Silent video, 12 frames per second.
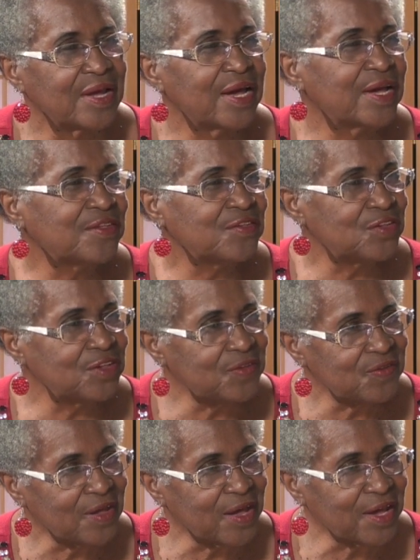And she
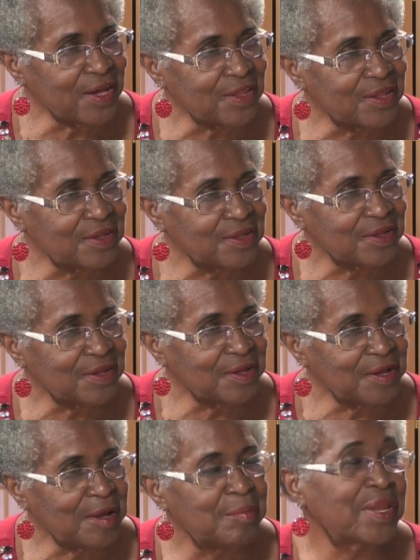said,
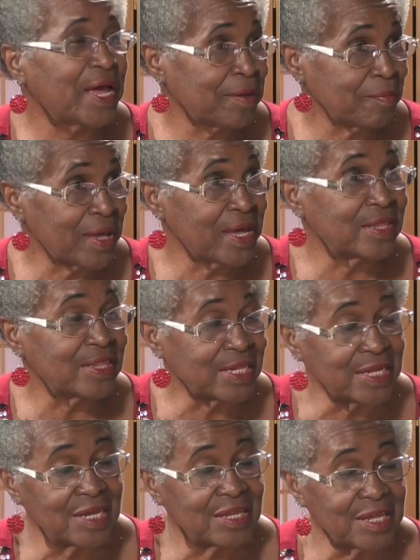a black man
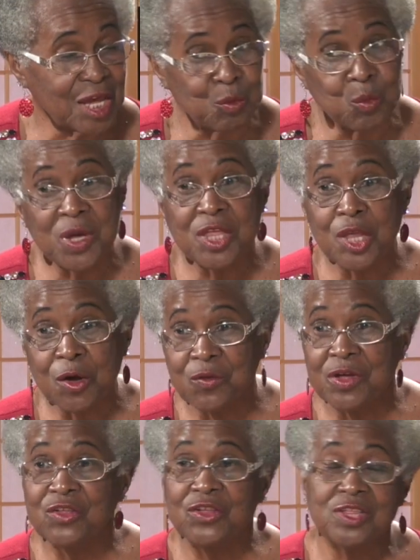did it. And we know
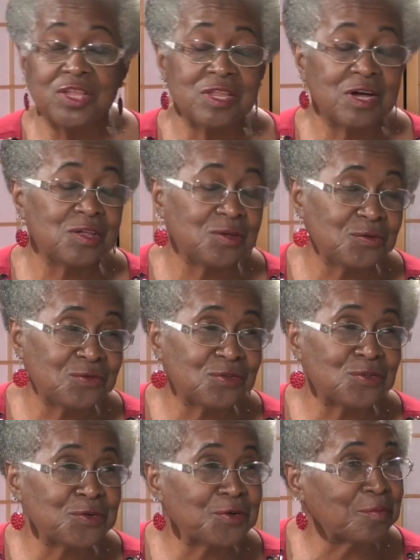that she did not use the
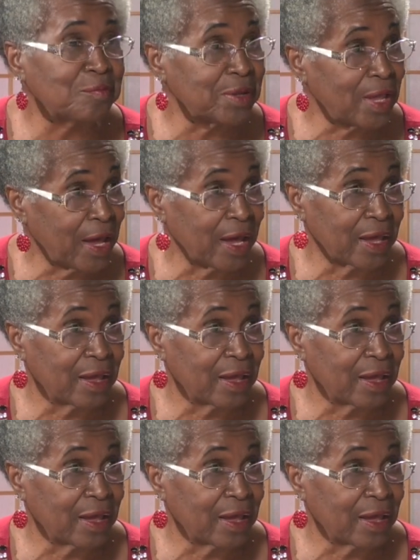term black.